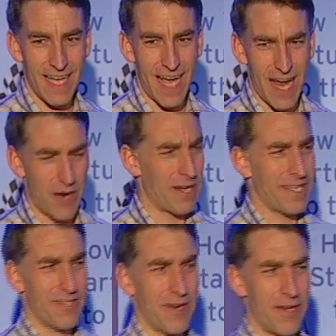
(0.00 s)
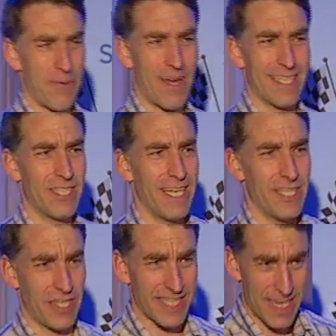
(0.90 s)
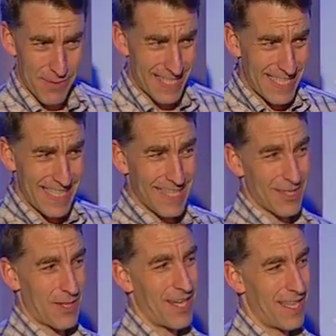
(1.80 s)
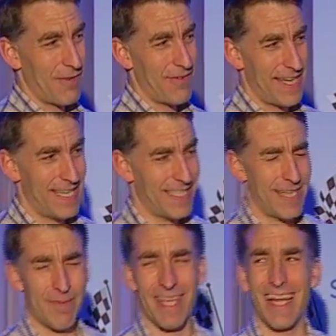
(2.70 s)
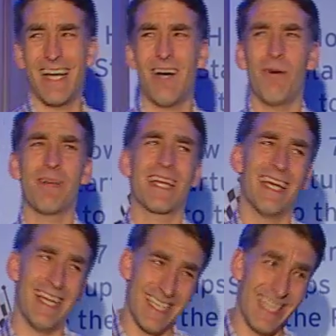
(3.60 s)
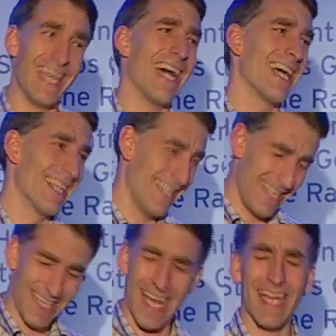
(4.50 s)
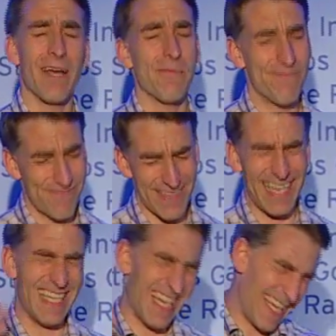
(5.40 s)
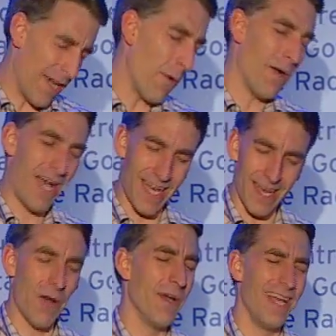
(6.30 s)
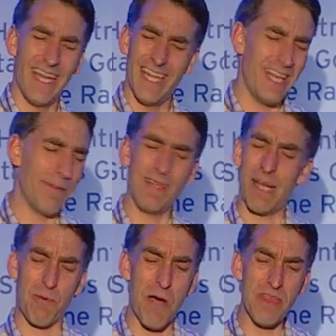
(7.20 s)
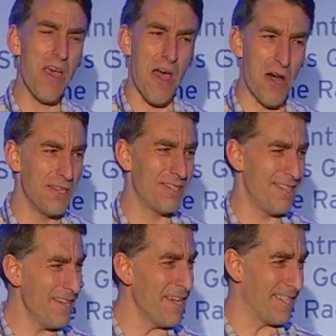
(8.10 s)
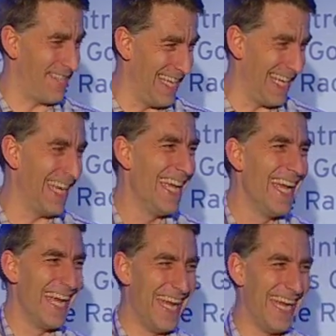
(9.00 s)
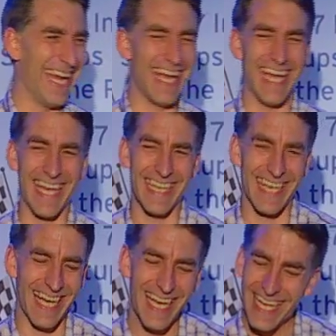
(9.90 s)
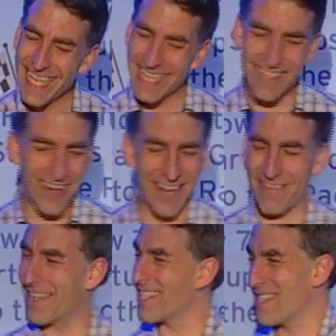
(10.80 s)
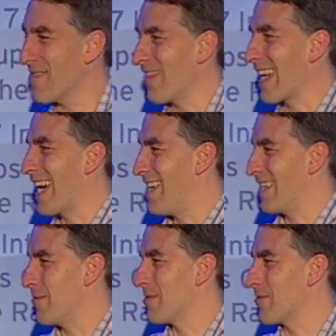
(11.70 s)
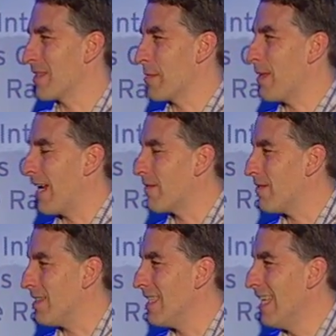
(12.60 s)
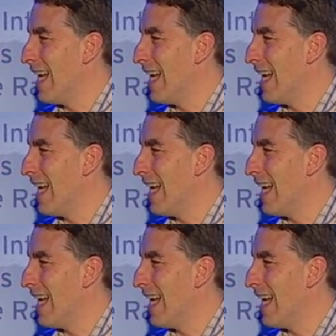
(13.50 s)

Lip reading: I already started to want to change it because I would see the look on their face and I'd be like, oh my God, yeah, I know, I know. And then they'd be like, what the hell is this? And they'd try to figure something out, and it was really painful.